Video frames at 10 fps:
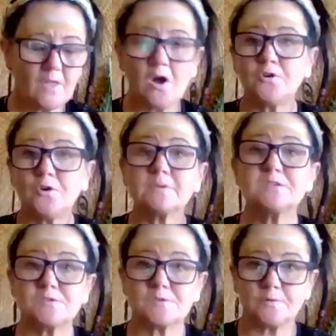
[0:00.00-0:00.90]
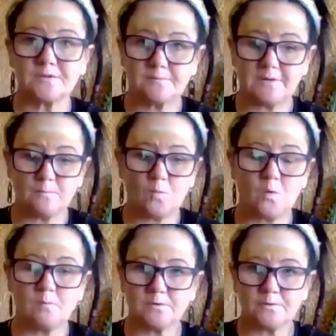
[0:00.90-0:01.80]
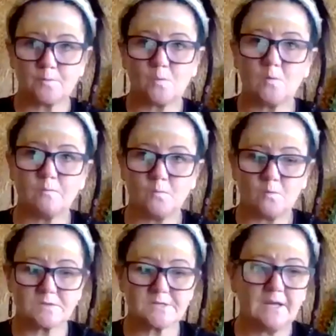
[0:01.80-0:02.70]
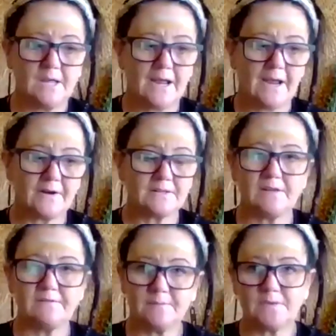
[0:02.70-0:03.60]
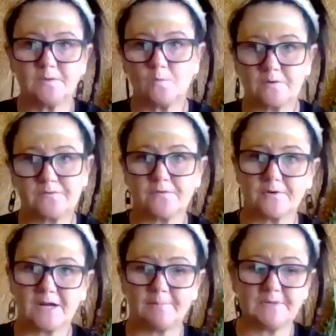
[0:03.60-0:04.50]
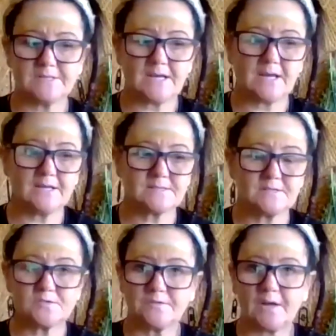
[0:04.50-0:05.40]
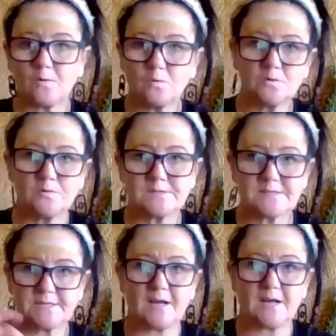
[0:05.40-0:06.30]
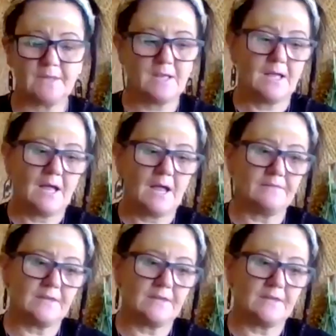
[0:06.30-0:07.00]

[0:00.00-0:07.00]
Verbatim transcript: I normally soak them in warm, lukewarm water and I leave them in the water for a couple of days until they all loosen up and